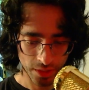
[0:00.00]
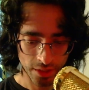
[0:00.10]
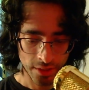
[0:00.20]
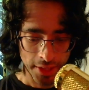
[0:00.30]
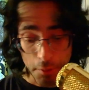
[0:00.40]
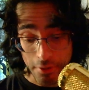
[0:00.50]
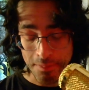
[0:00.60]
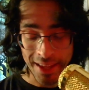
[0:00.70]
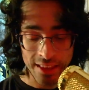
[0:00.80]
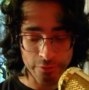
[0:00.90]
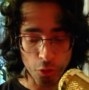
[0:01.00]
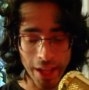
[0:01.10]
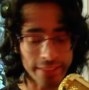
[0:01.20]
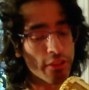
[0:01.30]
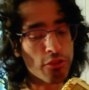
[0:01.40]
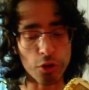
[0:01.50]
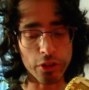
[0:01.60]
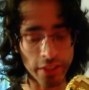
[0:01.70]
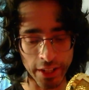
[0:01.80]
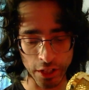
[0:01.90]
It was peaceful and
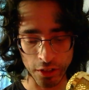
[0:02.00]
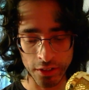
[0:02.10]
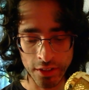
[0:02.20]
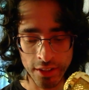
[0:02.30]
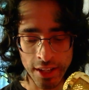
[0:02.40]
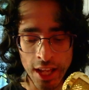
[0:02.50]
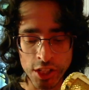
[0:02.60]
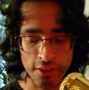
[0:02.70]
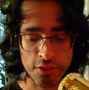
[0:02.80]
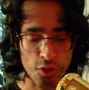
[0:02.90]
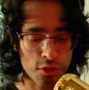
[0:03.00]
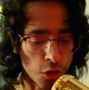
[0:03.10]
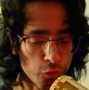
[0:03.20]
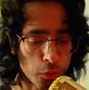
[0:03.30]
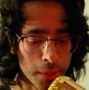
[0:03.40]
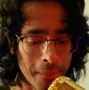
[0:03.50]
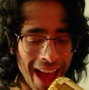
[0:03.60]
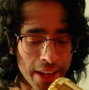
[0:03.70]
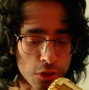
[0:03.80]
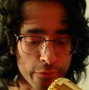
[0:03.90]
deserted here, just the silvery
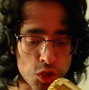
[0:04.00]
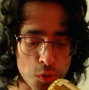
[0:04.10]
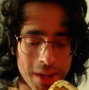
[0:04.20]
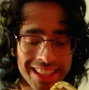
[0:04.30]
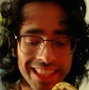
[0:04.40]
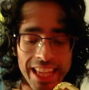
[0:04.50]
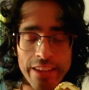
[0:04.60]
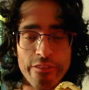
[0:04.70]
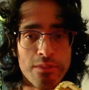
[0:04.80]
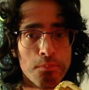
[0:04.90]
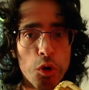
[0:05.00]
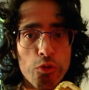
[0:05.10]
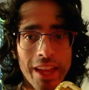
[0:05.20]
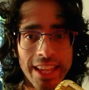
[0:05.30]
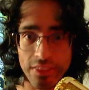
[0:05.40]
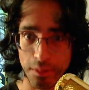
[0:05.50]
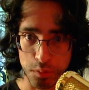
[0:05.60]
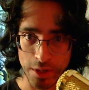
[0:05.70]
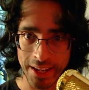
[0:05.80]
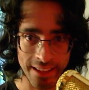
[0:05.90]
patter of tree leaves moving in the
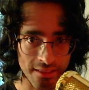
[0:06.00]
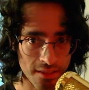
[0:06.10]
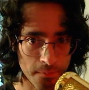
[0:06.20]
breeze.